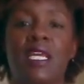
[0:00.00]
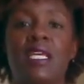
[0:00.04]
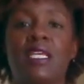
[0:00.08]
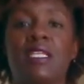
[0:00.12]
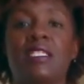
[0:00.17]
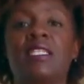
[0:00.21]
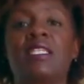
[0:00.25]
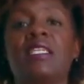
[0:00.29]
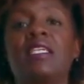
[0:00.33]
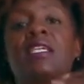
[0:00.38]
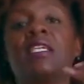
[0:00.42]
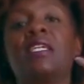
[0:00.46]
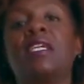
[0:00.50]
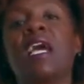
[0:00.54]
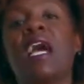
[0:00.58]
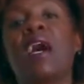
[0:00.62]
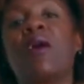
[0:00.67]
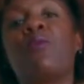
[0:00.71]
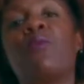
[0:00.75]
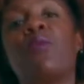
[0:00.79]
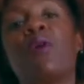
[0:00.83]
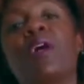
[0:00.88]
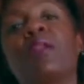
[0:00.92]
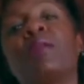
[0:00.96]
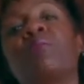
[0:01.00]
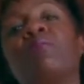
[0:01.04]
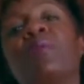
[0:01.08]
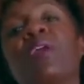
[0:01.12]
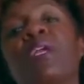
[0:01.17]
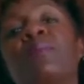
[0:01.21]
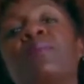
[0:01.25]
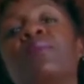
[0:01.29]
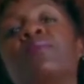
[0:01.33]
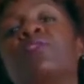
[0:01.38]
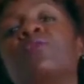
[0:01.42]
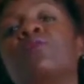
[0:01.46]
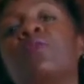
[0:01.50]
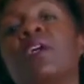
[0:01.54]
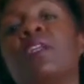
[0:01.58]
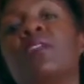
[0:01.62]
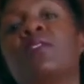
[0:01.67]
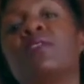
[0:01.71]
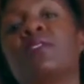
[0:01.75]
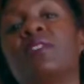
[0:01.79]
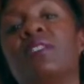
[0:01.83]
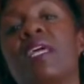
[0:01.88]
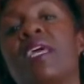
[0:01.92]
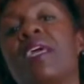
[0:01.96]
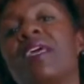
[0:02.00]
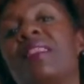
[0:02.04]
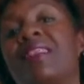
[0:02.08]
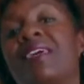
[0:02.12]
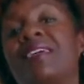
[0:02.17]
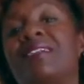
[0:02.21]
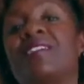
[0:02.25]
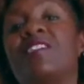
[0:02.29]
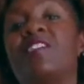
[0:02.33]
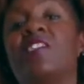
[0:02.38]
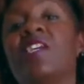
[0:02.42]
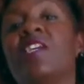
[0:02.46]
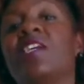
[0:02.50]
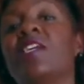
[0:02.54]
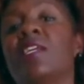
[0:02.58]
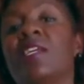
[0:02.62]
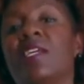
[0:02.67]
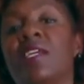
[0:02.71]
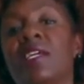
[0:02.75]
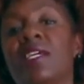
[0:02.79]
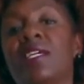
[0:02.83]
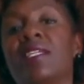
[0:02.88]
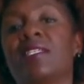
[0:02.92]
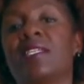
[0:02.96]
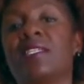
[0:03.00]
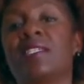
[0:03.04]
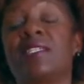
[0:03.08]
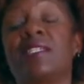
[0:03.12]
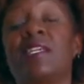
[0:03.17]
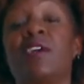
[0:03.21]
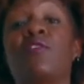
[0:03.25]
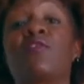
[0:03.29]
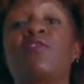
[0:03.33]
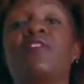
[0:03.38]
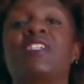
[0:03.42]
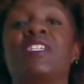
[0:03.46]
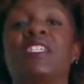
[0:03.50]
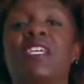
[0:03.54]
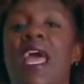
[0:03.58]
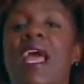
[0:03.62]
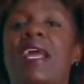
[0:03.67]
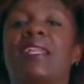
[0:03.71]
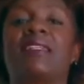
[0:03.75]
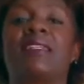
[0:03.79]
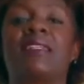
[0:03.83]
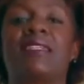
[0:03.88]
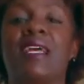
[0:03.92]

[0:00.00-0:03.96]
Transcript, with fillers: See, I want people to understand that cheating is a selfish act.